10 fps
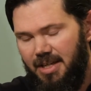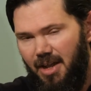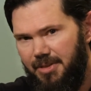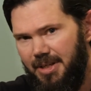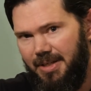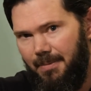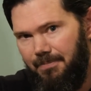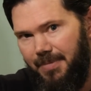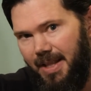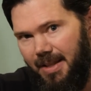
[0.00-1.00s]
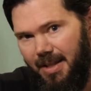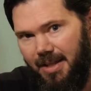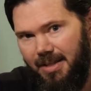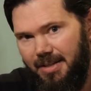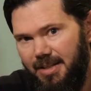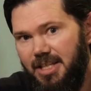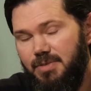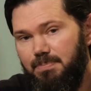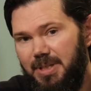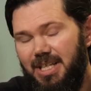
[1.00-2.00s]
I think this
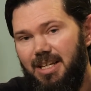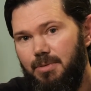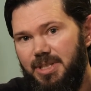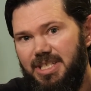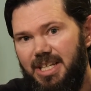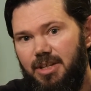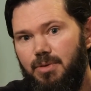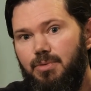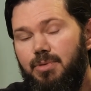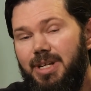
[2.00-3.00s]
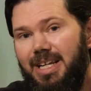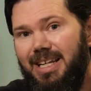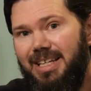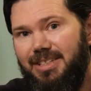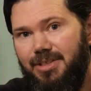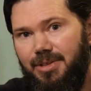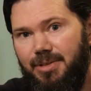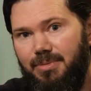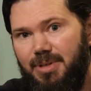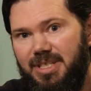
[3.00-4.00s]
particular whiskey could really
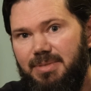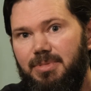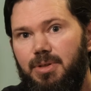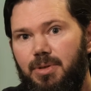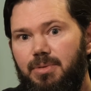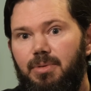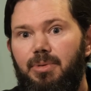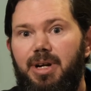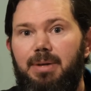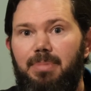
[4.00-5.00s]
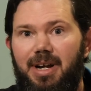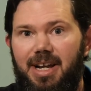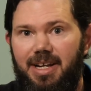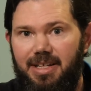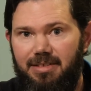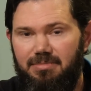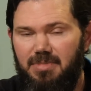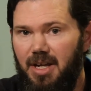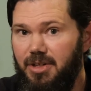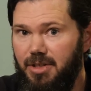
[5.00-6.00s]
do with some good rebranding.
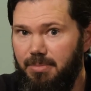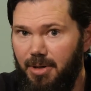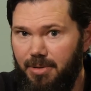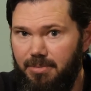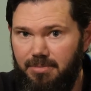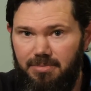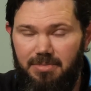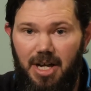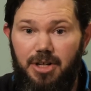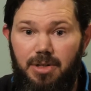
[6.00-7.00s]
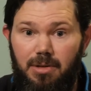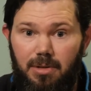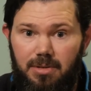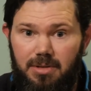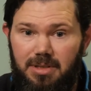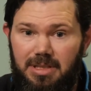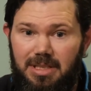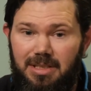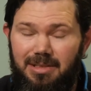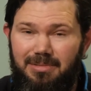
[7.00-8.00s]
A new bottle, a new look.
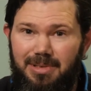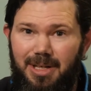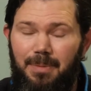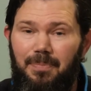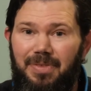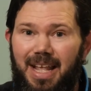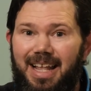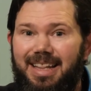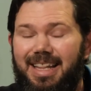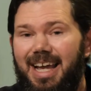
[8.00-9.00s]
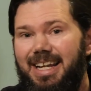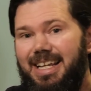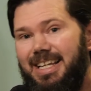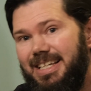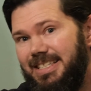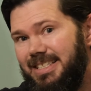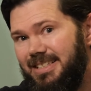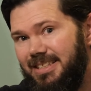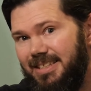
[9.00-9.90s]
Well, that is